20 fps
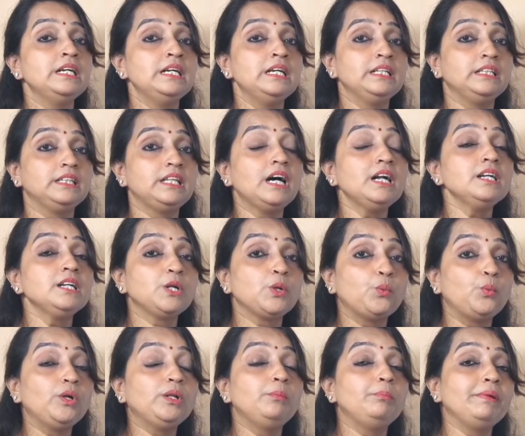that
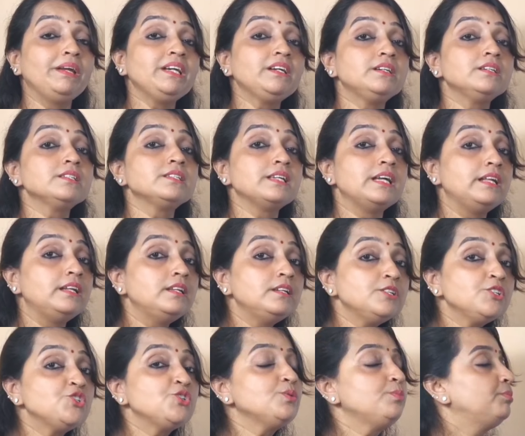will make us
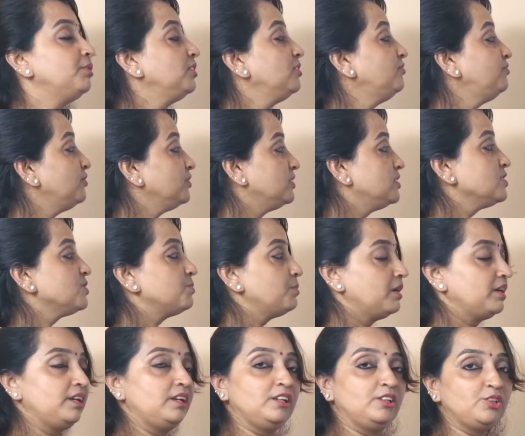eligible for this
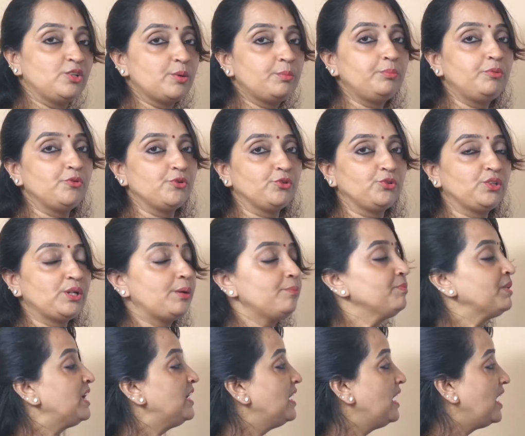Mahendra Purata.
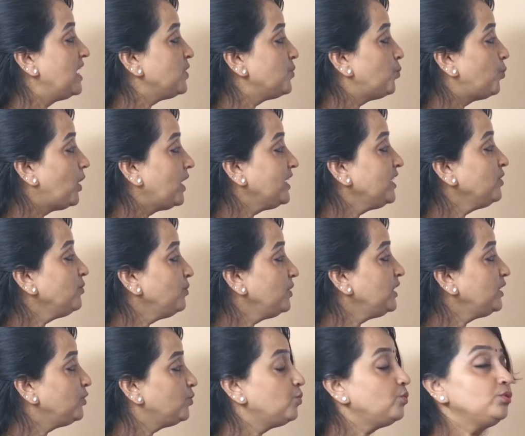And why
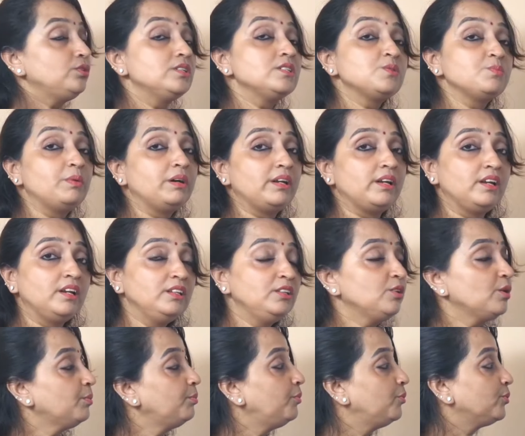we do this
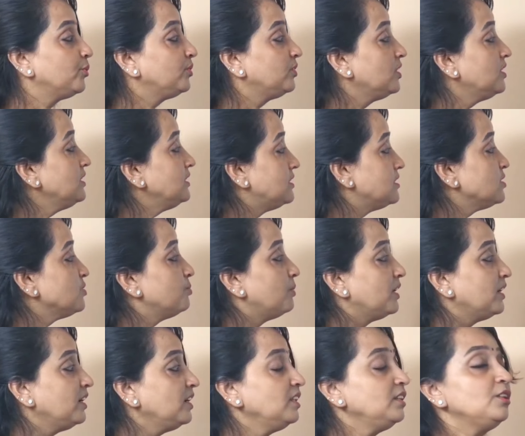Mahendra Purata? This
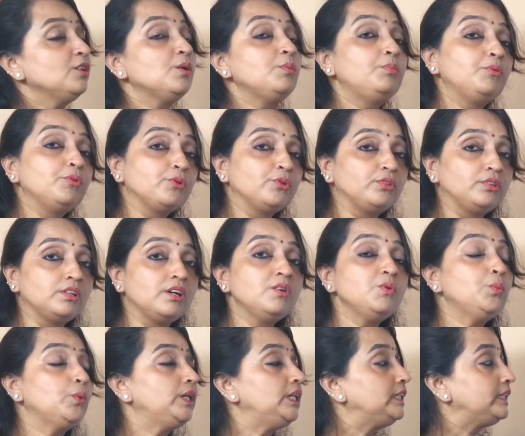Mahendra
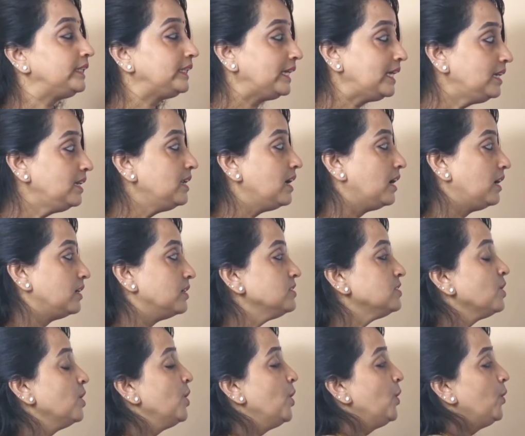Purata will tell
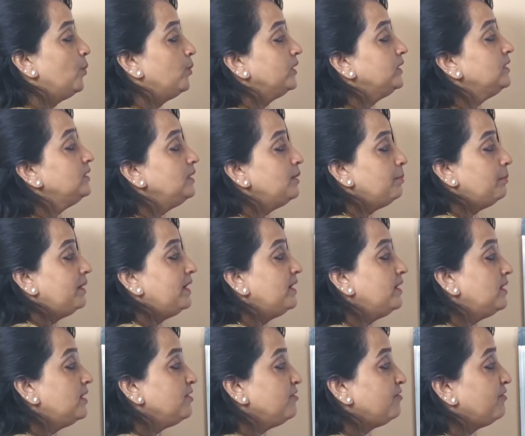us whether the
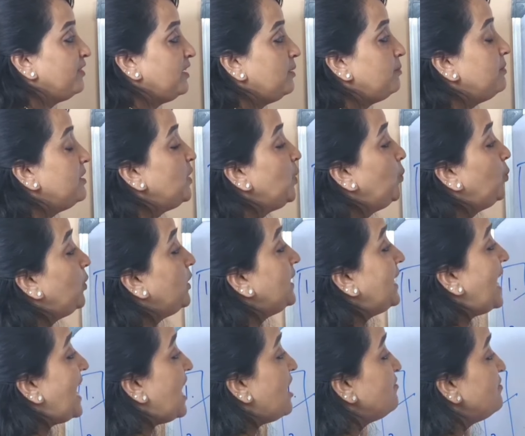male and female
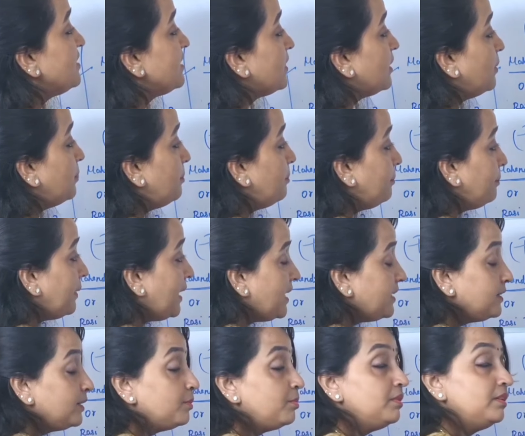will have a
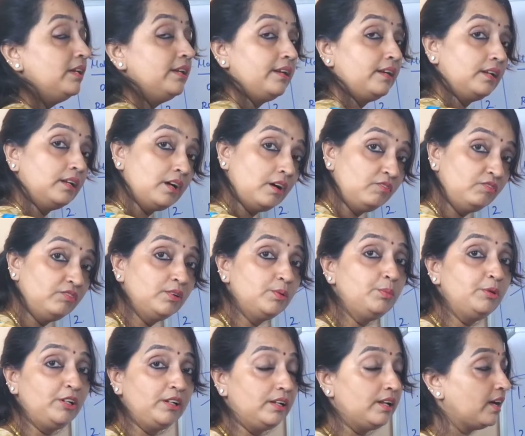compatible and
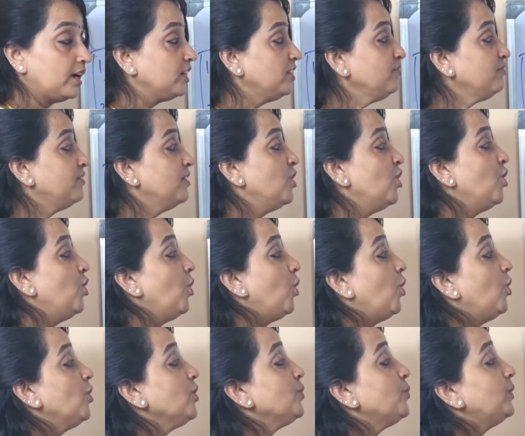lovable life,
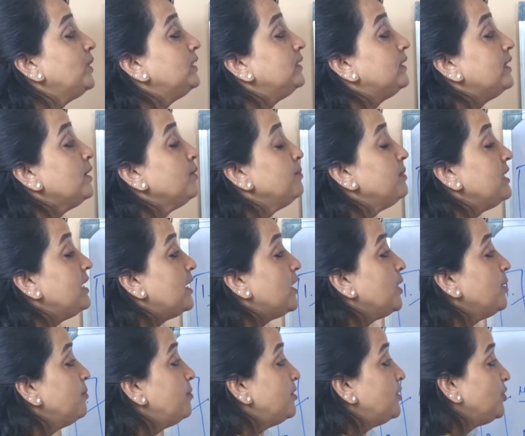or will they
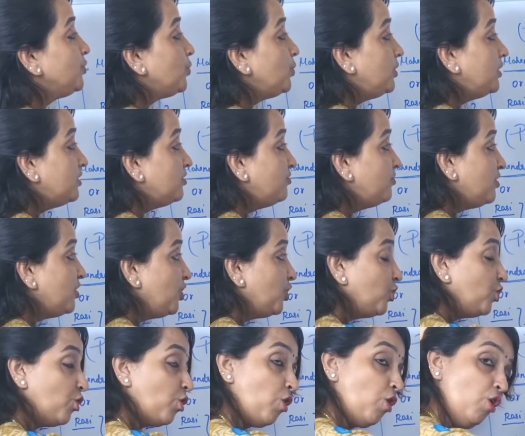be able to live a
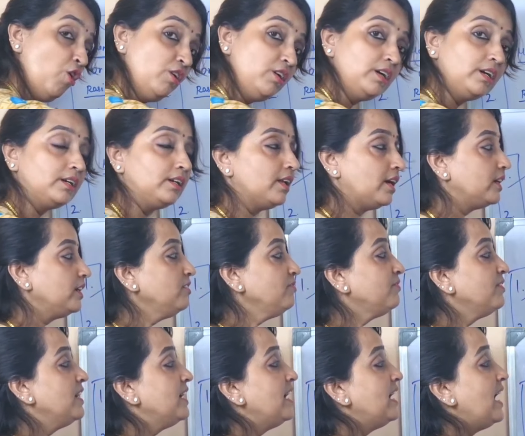long
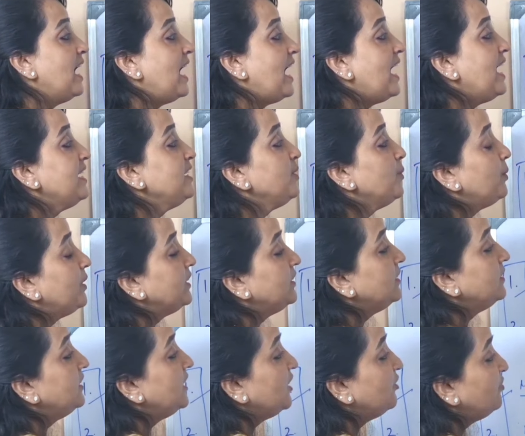life, and
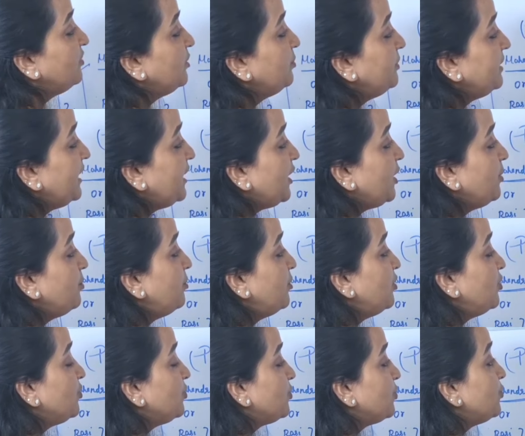whether they will be
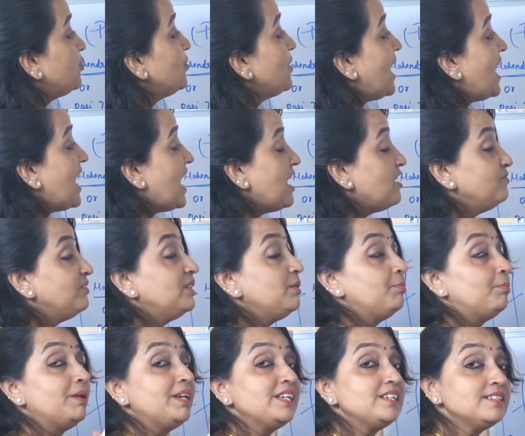able to have the
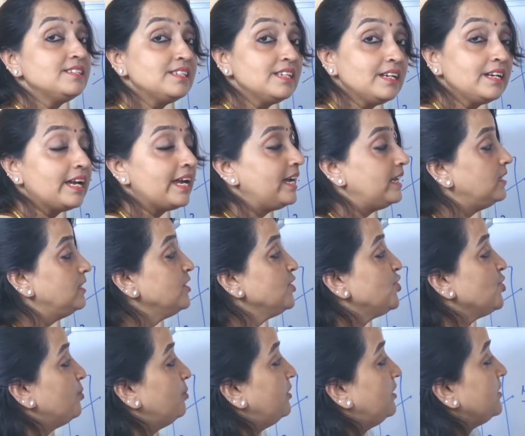basic
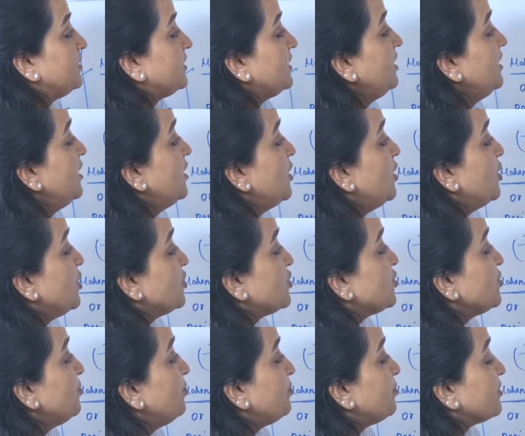eligibility
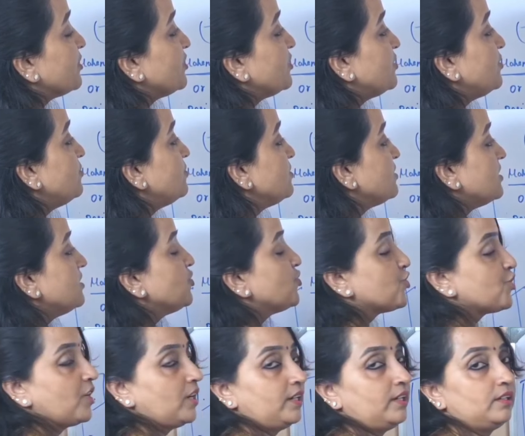to produce a
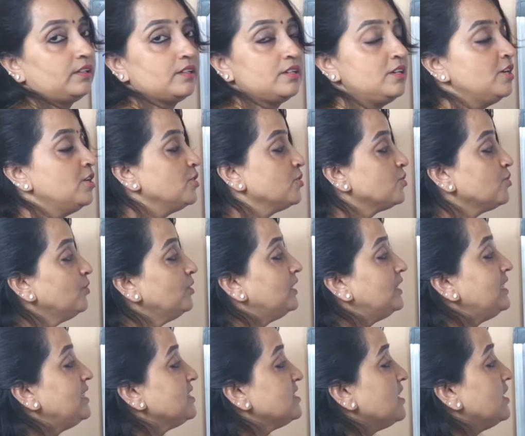child. So
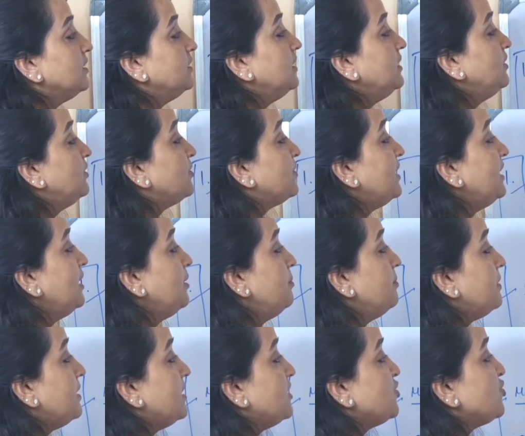these are the 3
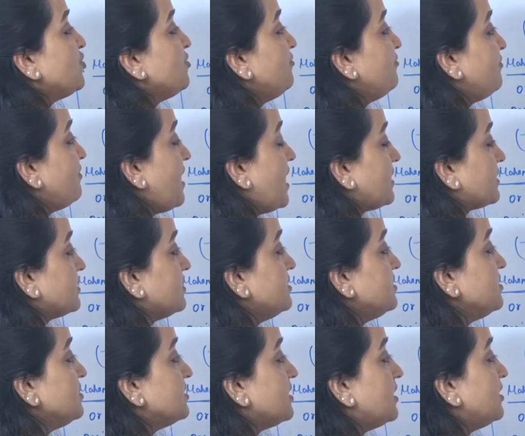major
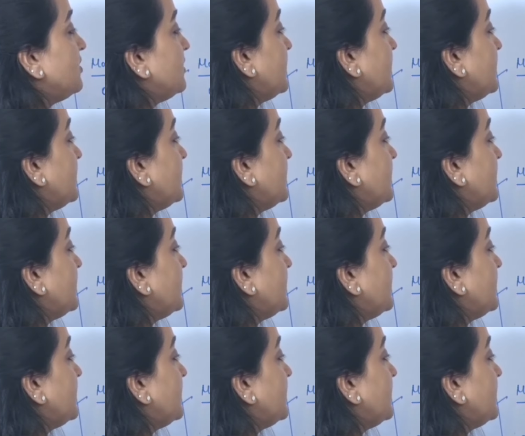factors that